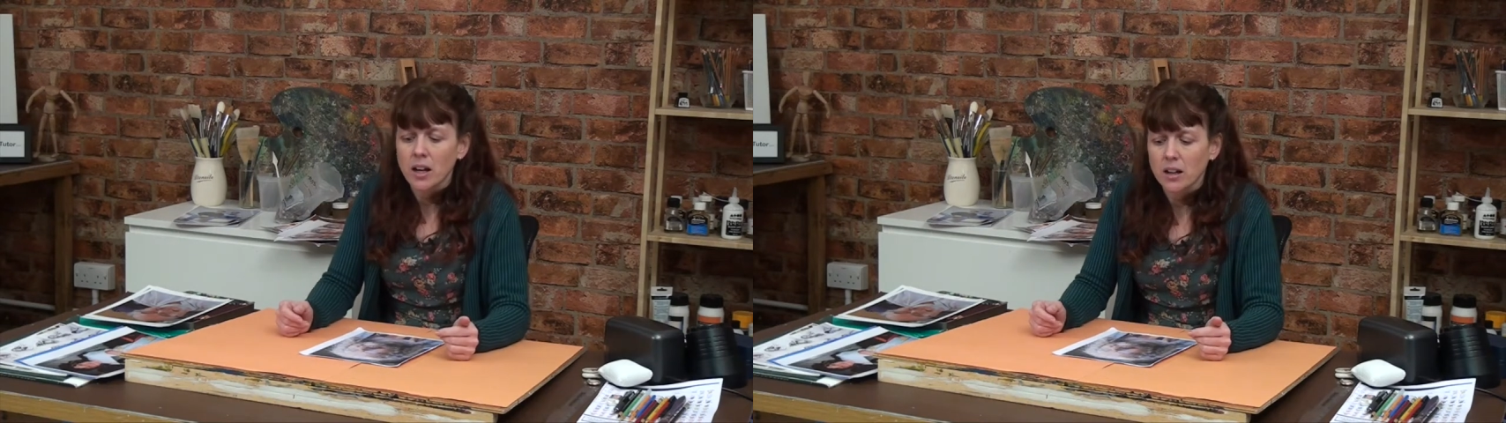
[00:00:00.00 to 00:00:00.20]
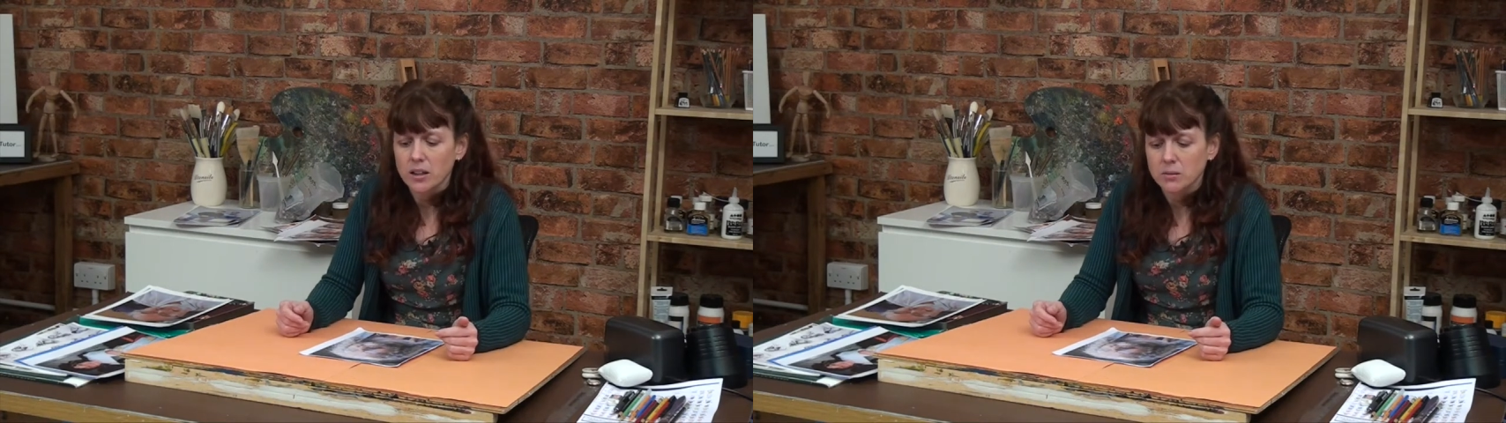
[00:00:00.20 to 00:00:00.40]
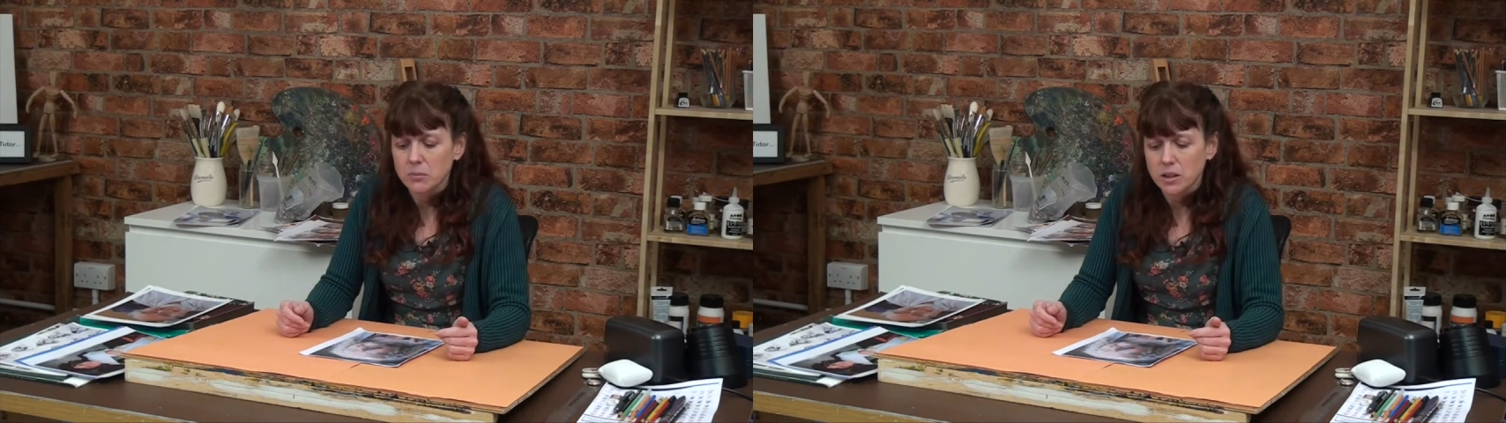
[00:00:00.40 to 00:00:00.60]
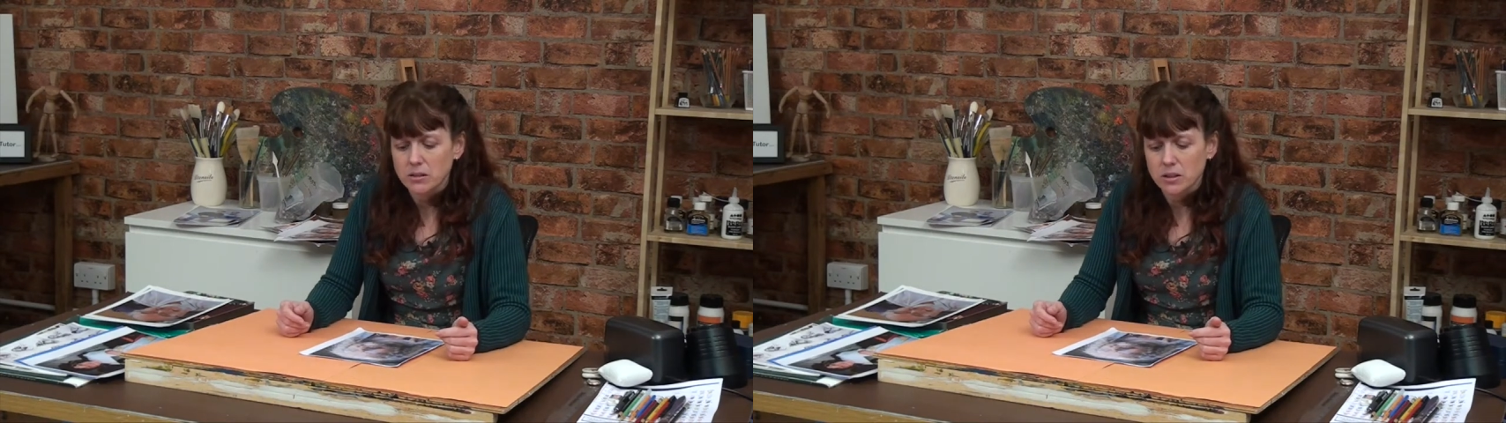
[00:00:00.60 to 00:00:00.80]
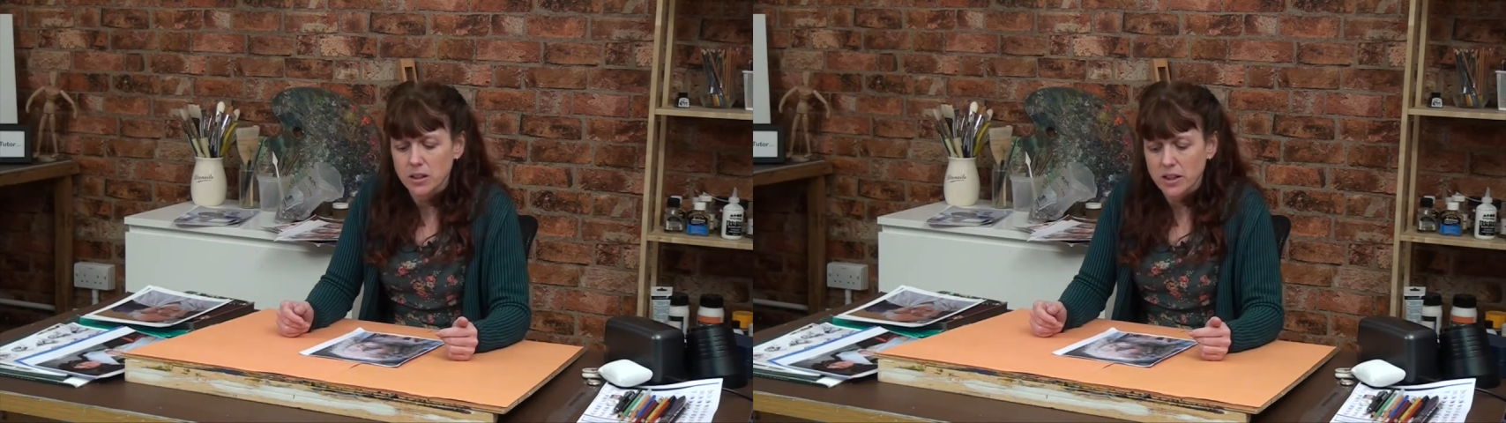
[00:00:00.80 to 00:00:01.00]

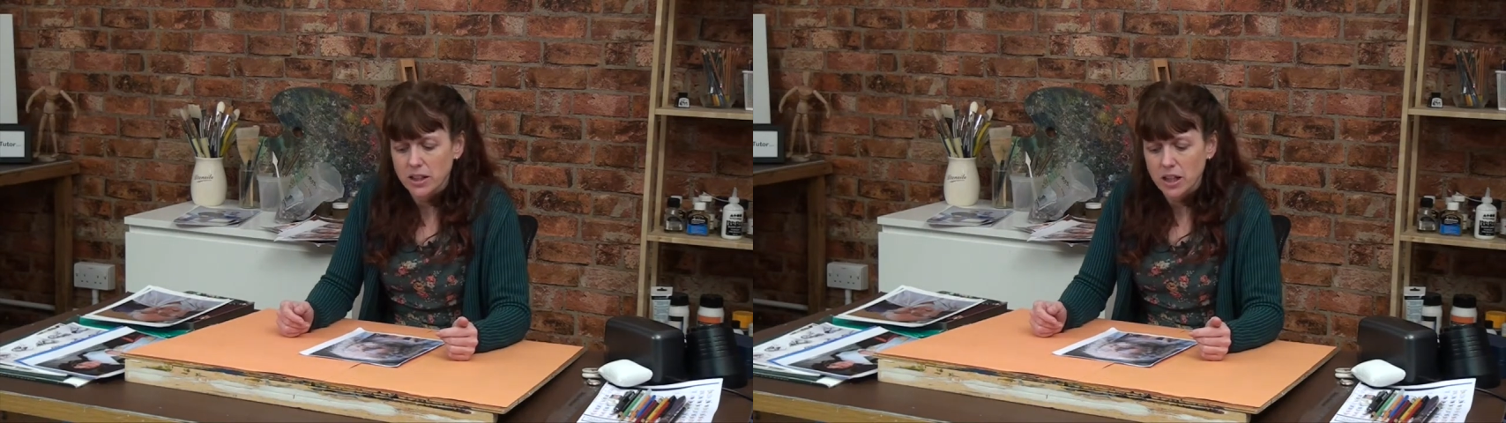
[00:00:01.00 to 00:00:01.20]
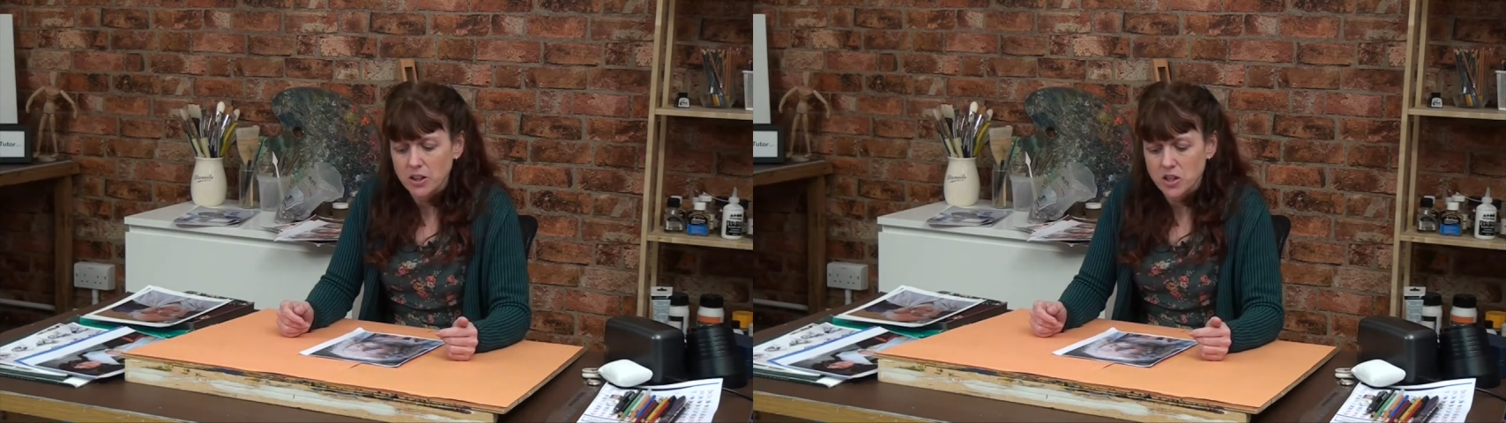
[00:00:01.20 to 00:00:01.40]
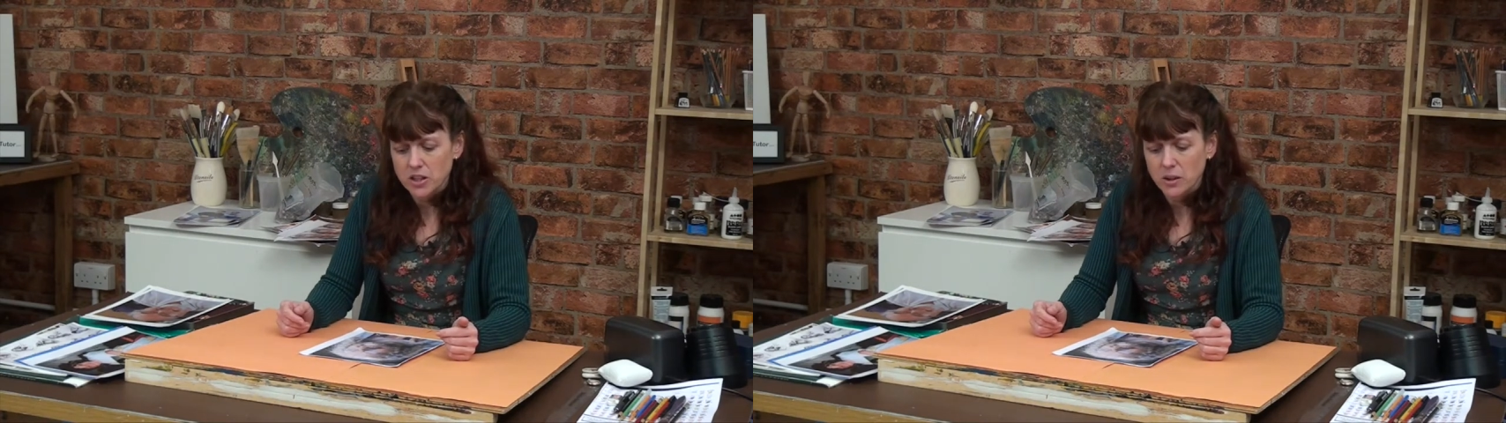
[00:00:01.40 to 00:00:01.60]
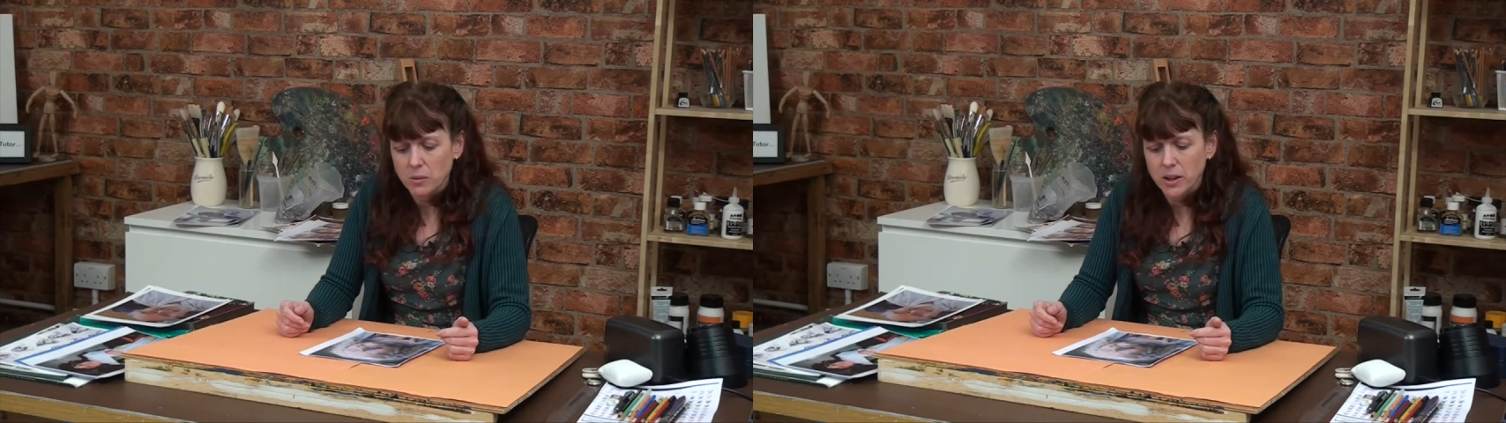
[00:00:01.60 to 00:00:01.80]
And enlarge it that